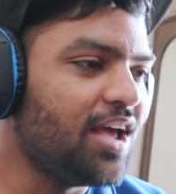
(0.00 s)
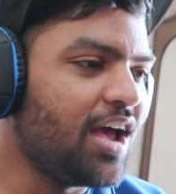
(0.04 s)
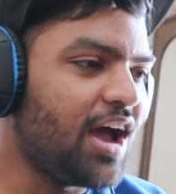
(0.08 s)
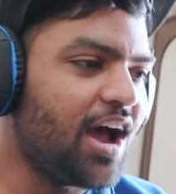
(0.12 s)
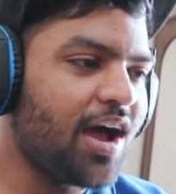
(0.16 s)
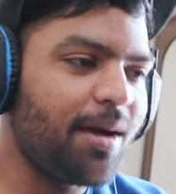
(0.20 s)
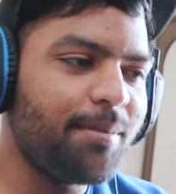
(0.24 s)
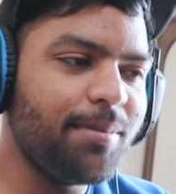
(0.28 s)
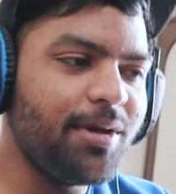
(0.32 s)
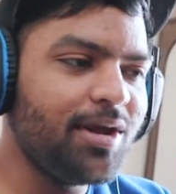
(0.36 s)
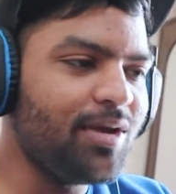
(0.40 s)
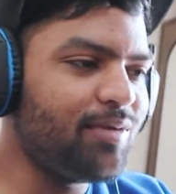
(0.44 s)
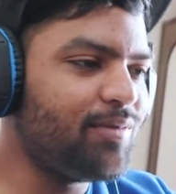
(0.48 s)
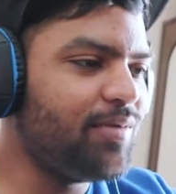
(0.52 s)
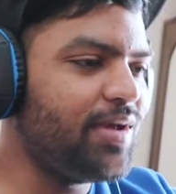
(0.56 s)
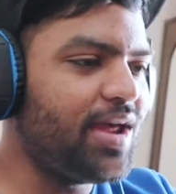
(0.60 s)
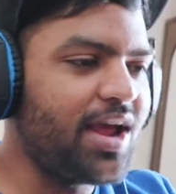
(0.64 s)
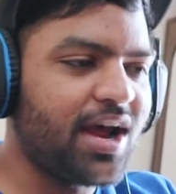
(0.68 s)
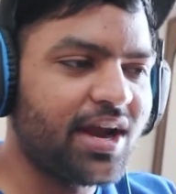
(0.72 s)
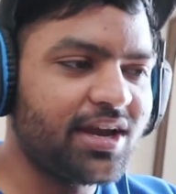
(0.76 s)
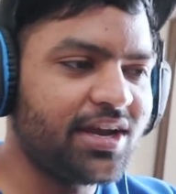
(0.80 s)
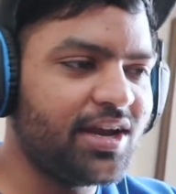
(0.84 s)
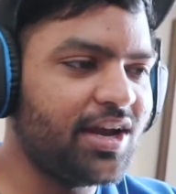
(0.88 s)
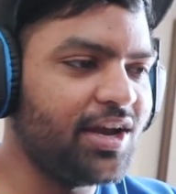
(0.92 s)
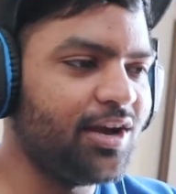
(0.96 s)
I've been
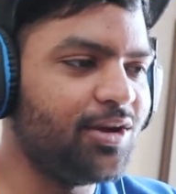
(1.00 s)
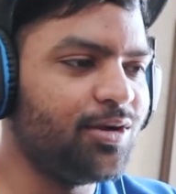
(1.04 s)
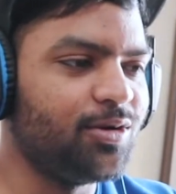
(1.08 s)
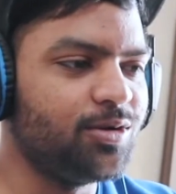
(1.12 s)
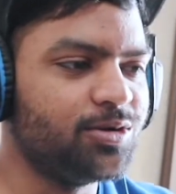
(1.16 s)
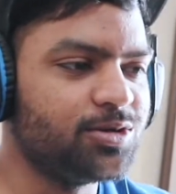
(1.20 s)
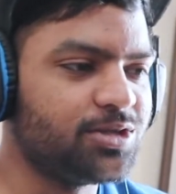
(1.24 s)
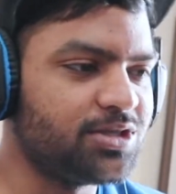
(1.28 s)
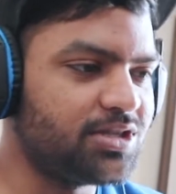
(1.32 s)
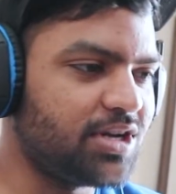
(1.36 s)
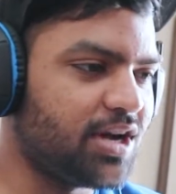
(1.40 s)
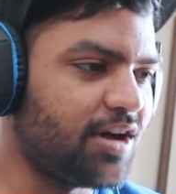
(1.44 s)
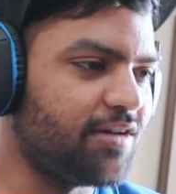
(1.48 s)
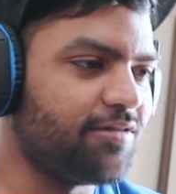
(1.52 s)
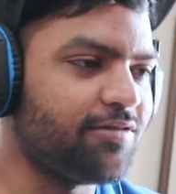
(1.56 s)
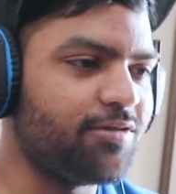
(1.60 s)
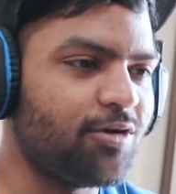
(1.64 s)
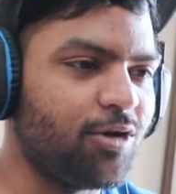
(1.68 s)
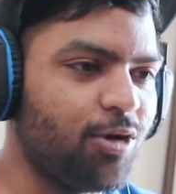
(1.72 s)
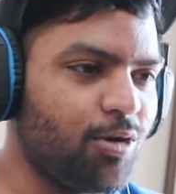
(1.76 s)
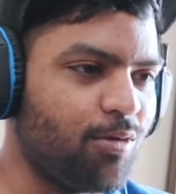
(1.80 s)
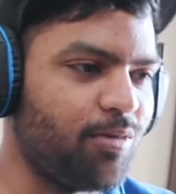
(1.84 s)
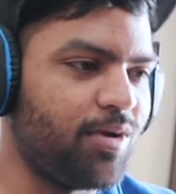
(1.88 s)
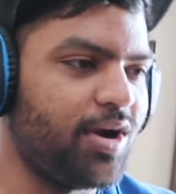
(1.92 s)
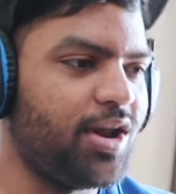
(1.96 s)
reacting to
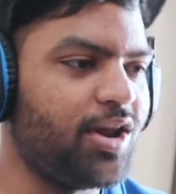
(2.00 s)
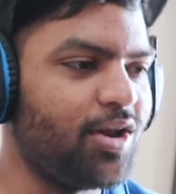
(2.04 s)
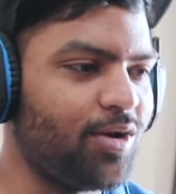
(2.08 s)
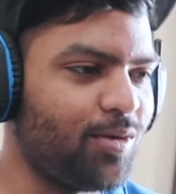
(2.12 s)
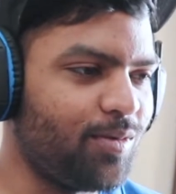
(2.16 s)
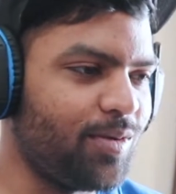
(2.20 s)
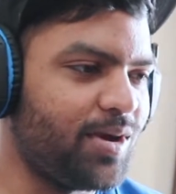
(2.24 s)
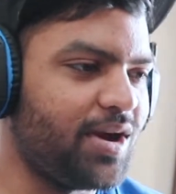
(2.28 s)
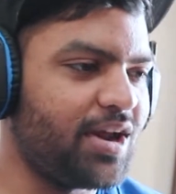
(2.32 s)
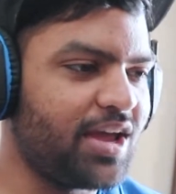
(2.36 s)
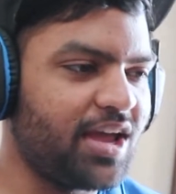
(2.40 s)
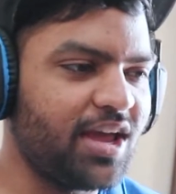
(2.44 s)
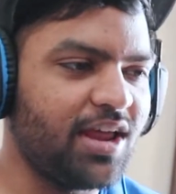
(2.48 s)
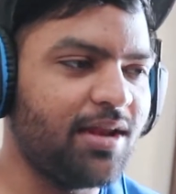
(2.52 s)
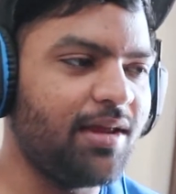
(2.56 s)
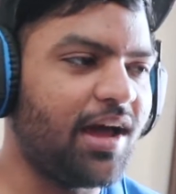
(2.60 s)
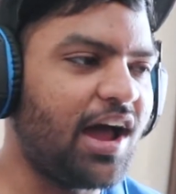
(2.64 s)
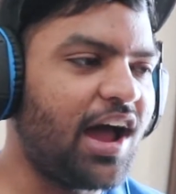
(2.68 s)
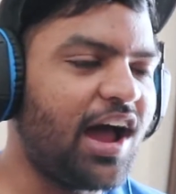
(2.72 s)
stuff over and over again.